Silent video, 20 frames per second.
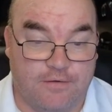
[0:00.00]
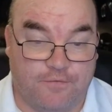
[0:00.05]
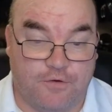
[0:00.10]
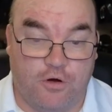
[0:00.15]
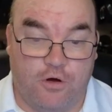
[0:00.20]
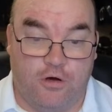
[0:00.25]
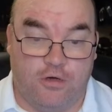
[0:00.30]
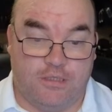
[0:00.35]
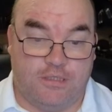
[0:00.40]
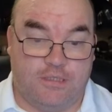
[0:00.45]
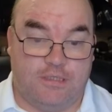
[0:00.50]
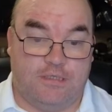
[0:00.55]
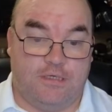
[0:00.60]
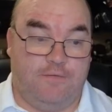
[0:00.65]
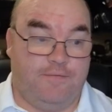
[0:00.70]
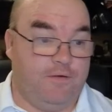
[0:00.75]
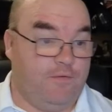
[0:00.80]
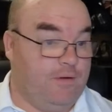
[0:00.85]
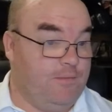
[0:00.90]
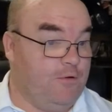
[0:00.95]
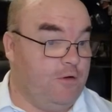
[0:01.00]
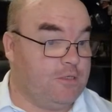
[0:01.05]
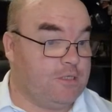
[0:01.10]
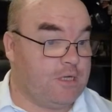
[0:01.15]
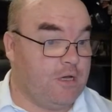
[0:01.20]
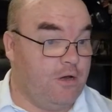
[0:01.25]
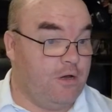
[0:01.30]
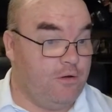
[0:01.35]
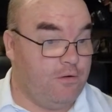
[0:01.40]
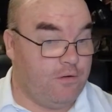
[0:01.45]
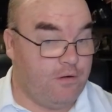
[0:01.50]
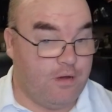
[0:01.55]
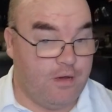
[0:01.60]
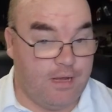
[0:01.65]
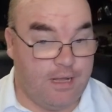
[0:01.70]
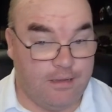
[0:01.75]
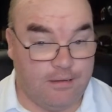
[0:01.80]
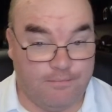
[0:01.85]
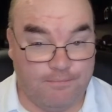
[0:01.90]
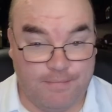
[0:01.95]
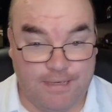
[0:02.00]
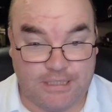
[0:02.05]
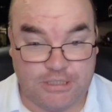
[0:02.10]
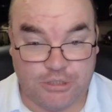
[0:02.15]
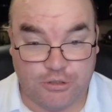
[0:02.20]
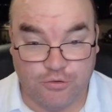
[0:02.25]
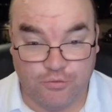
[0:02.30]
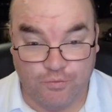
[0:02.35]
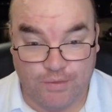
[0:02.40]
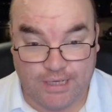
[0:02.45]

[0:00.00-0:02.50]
Of course, if you're in Moscow, I'll meet you.